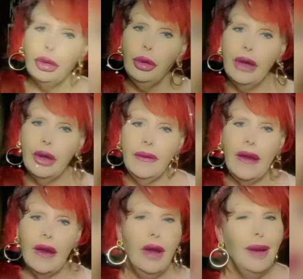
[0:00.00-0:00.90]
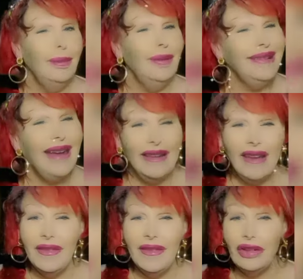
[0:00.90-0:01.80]
and there but not that
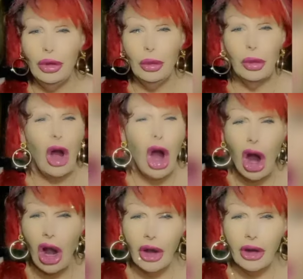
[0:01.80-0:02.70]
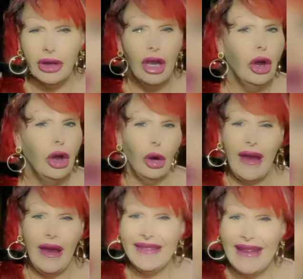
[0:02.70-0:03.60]
you were R or
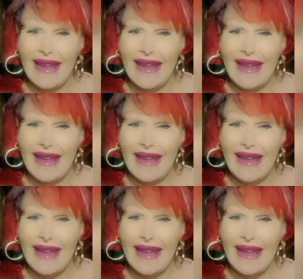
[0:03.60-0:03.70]
S8.